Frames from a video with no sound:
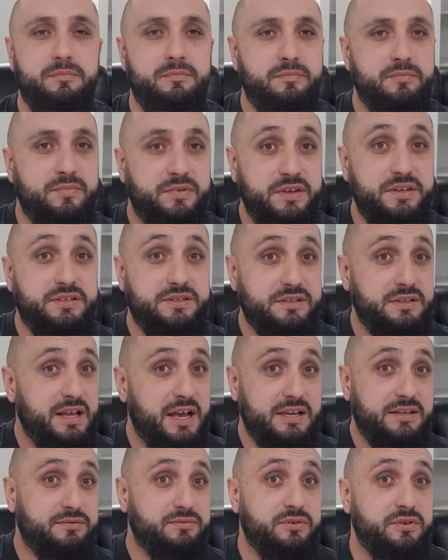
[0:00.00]
this
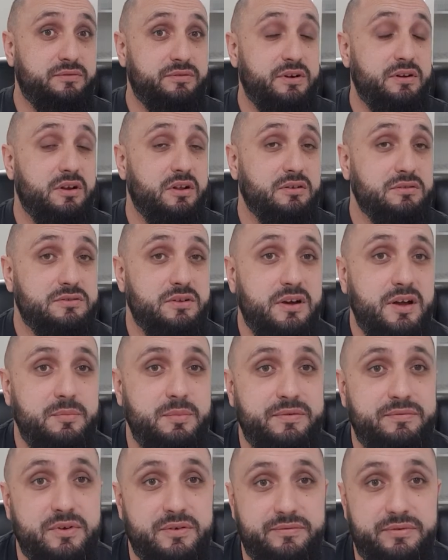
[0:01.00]
lasts for a very long time,
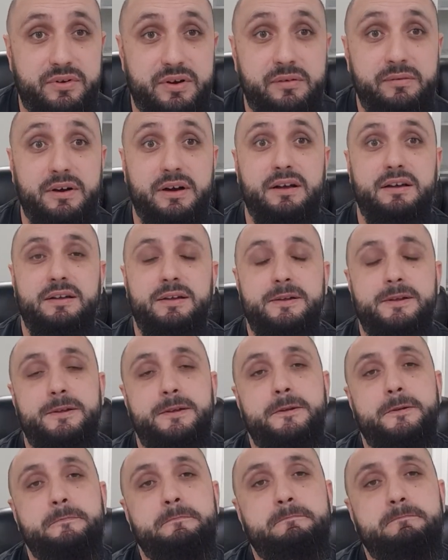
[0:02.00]
if not forever.
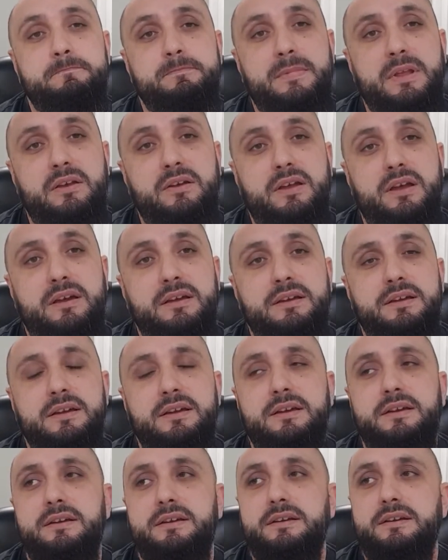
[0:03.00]
Okay,
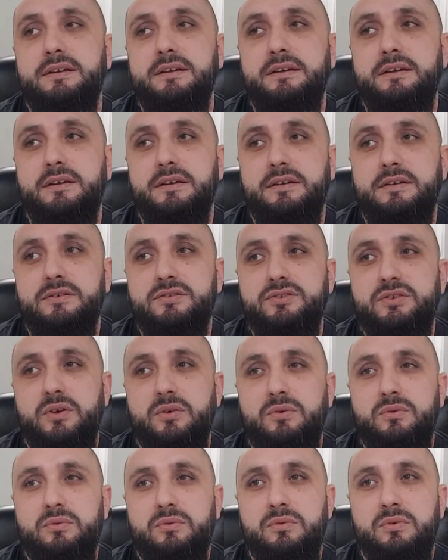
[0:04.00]

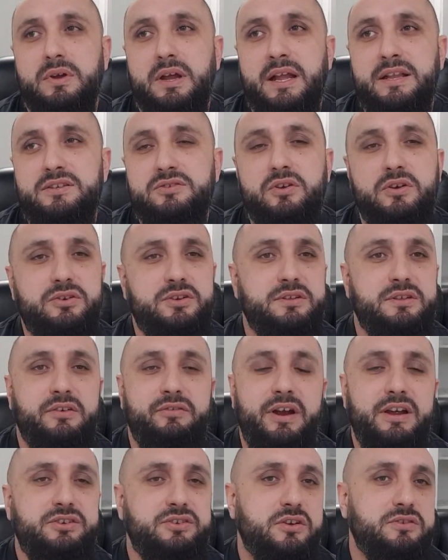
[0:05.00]
so it's not, the
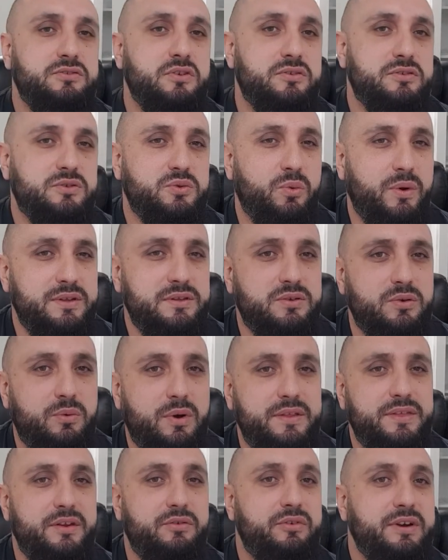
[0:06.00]
ratio is not just
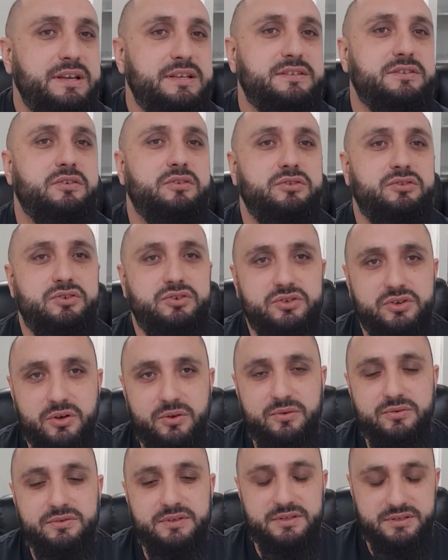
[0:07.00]
1-to-1. The research
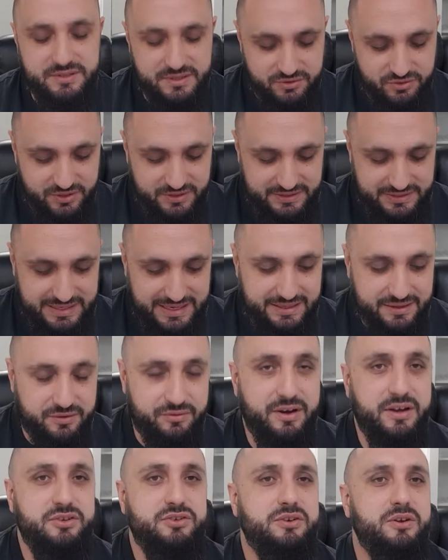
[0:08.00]
shows and suggests that the
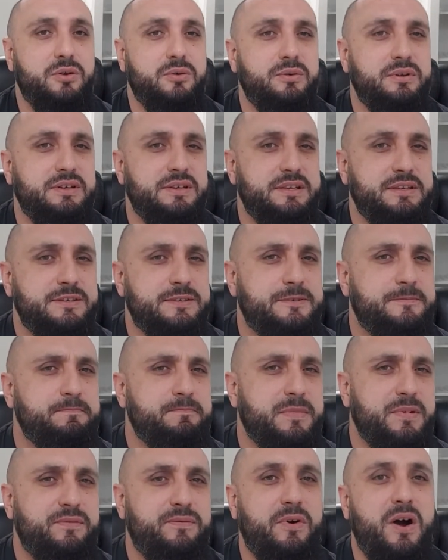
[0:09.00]
ratio is
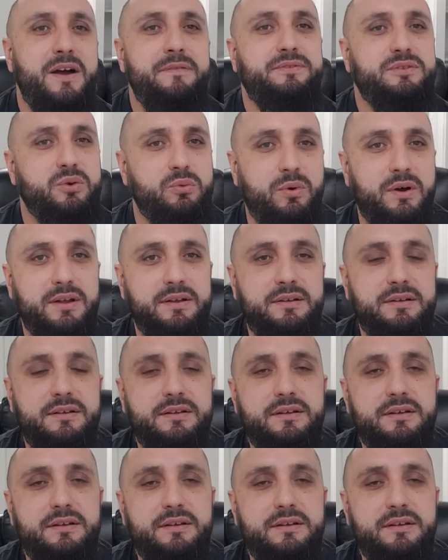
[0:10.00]
5-to-1.